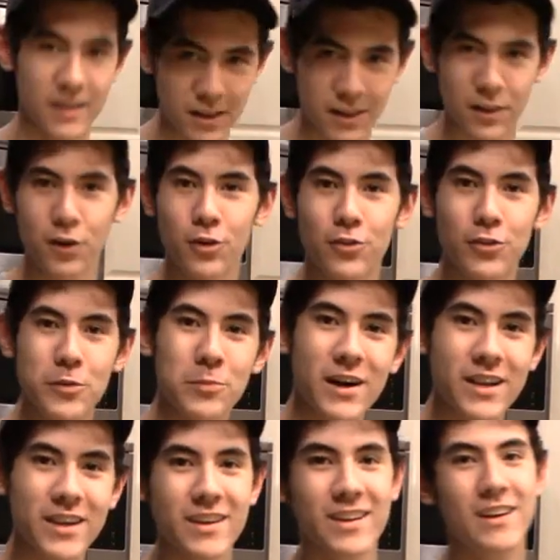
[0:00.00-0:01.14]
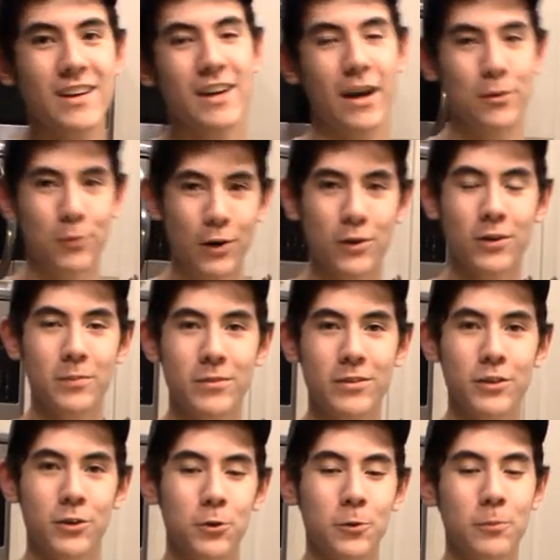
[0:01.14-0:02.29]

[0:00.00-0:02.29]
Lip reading: Hello everybody, and welcome to